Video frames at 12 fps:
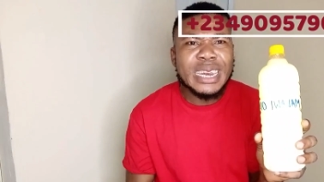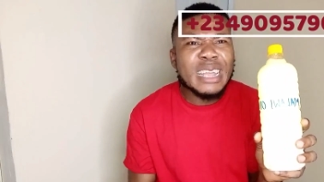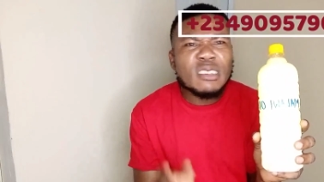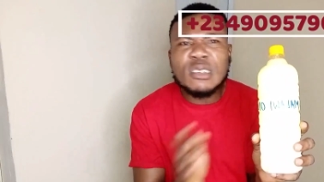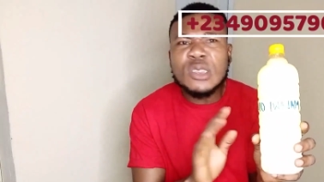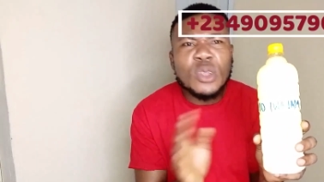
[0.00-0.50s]

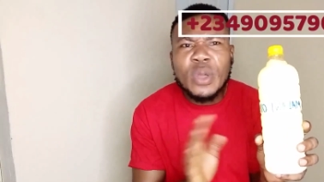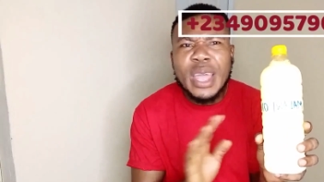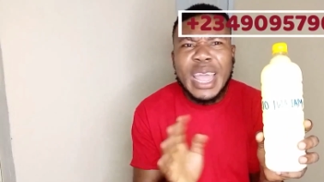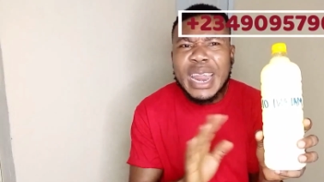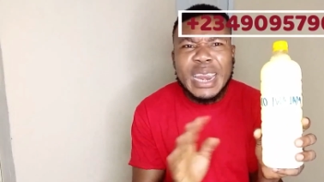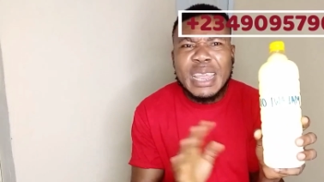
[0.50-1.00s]
There's
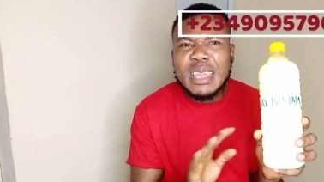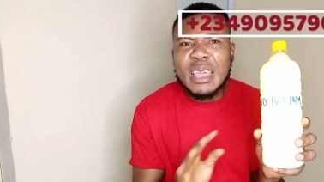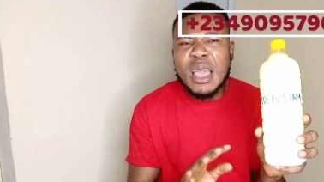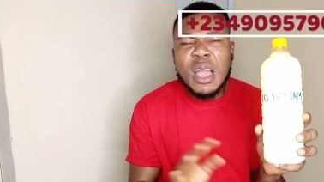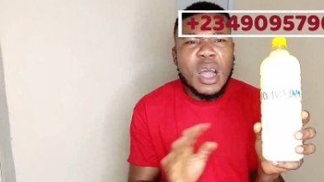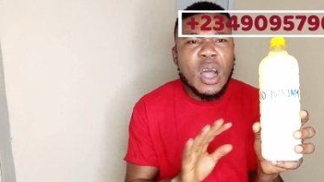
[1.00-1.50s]
no
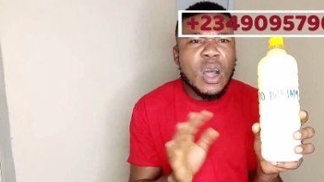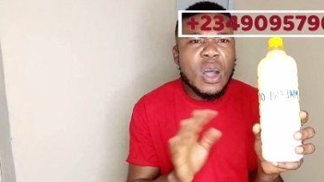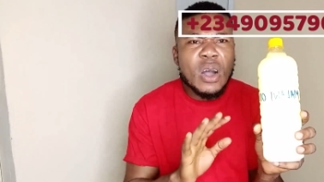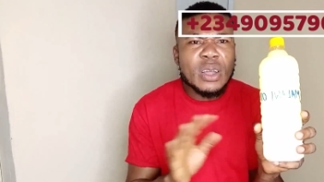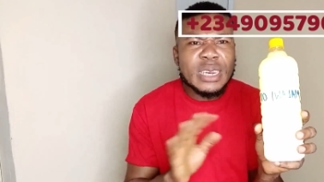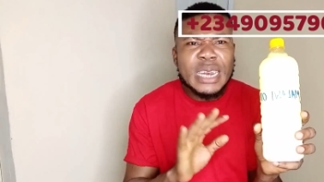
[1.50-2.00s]
any
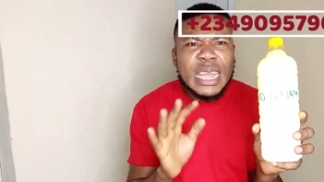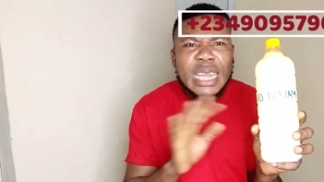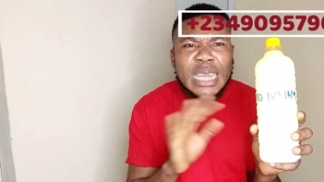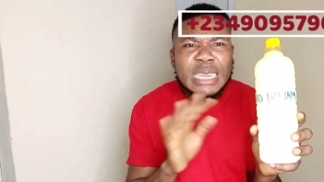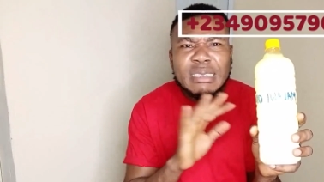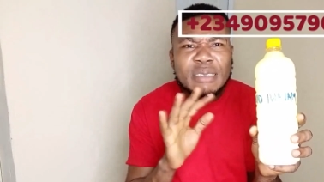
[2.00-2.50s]

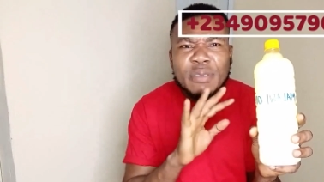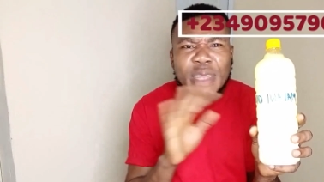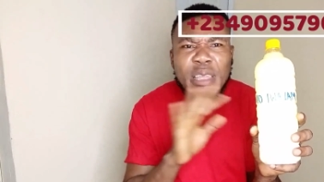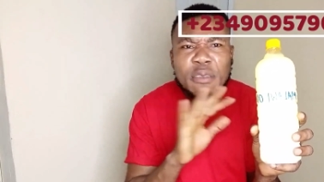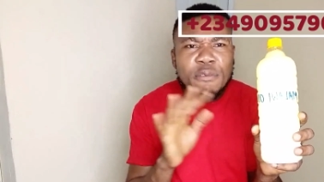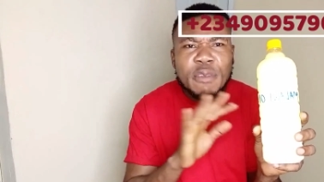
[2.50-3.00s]
negative
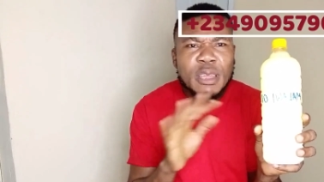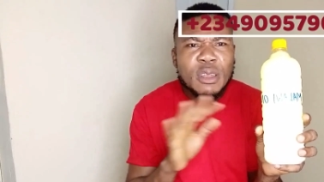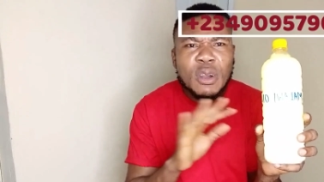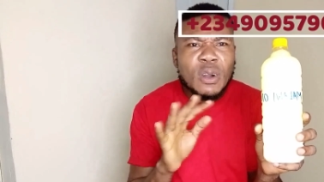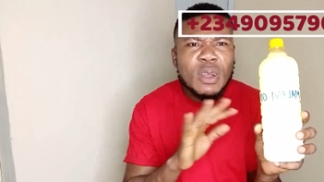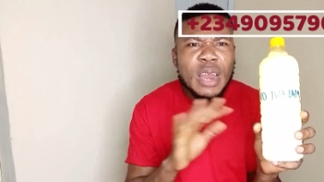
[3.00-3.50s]

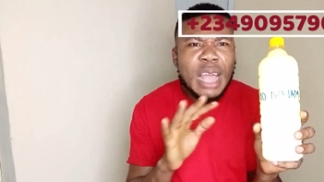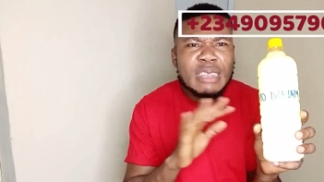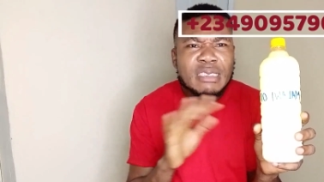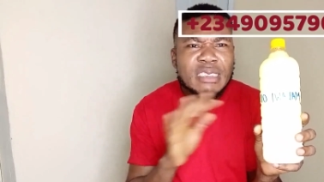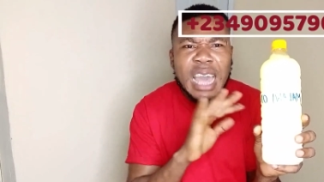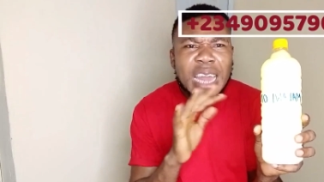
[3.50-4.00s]
effect or
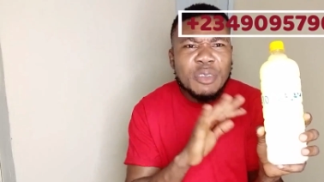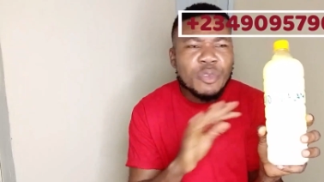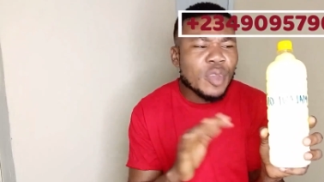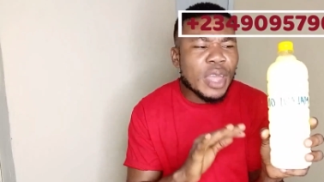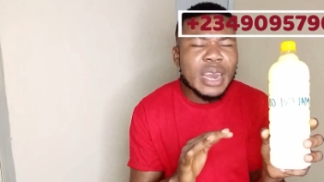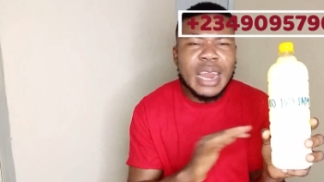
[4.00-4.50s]
like side
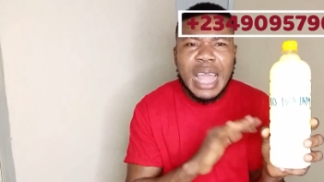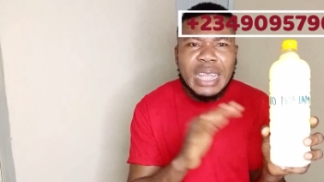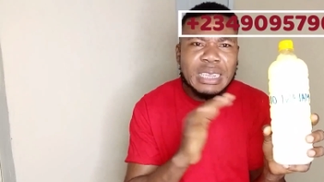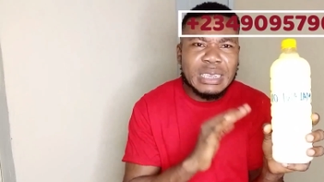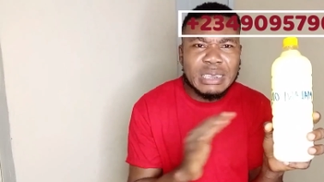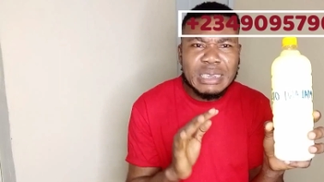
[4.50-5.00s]
effect
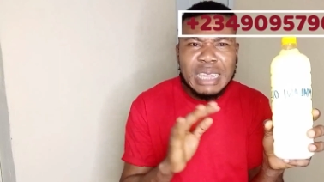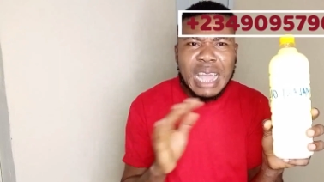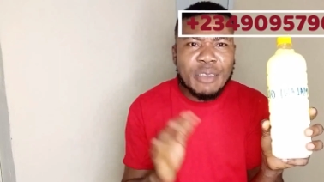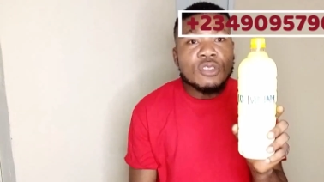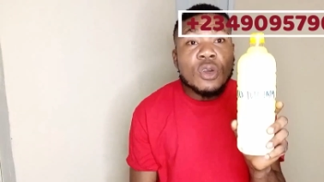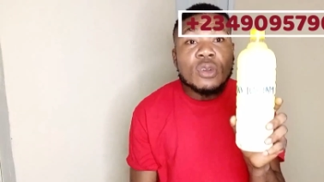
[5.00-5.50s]
like you're gonna
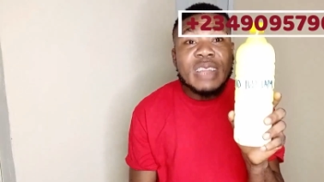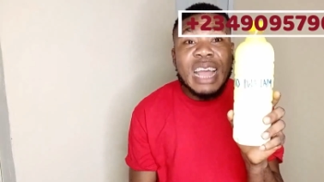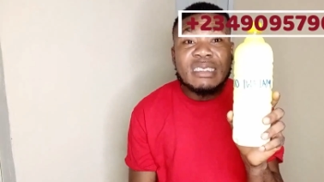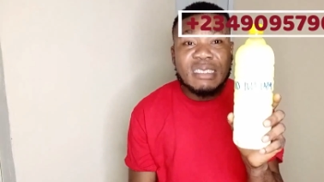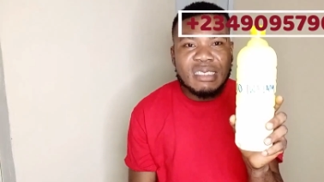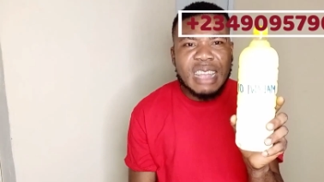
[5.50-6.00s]
have. So
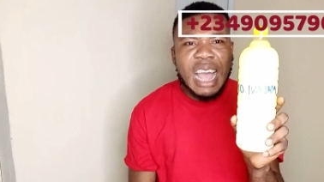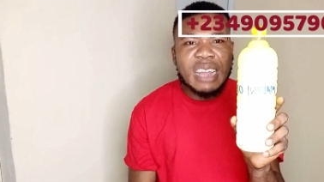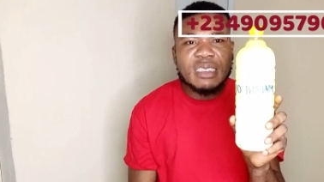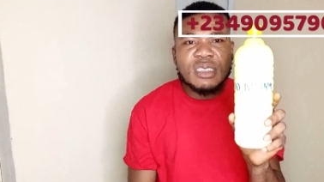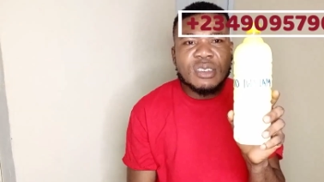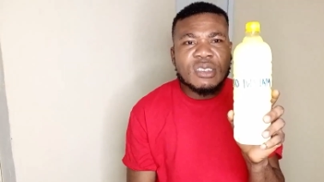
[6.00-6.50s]
that is that.